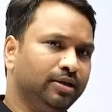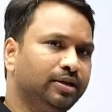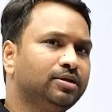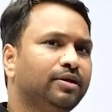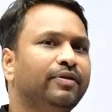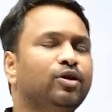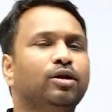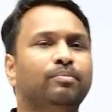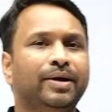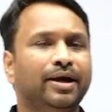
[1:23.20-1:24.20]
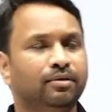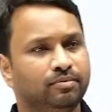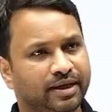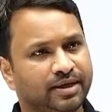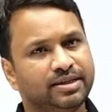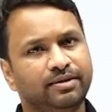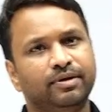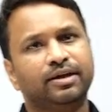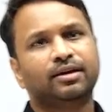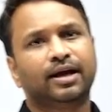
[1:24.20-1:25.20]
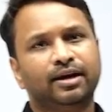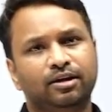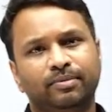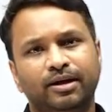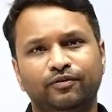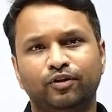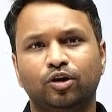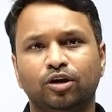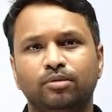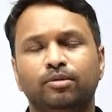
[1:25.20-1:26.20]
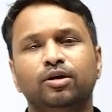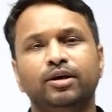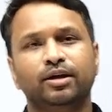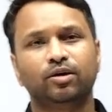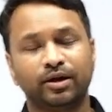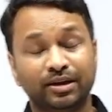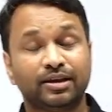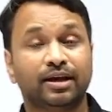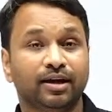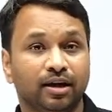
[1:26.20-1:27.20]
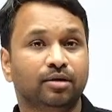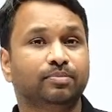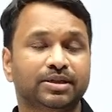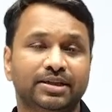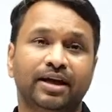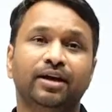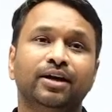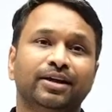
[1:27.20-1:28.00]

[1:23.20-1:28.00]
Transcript: When you compare, like, see, in Hyderabad, if you're talking about, or in Telangana per se,